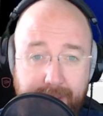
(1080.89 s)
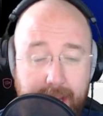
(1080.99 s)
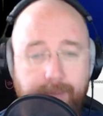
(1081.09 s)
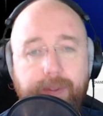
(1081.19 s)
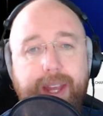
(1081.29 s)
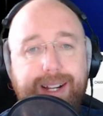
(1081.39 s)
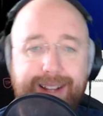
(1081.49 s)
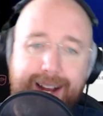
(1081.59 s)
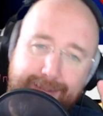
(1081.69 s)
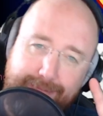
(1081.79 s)
Now, that's
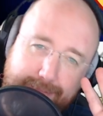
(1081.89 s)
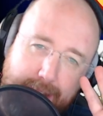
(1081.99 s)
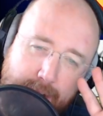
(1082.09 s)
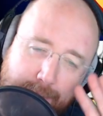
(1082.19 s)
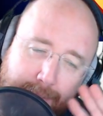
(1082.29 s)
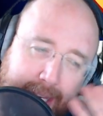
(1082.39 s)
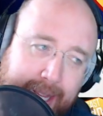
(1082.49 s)
not, I don't mean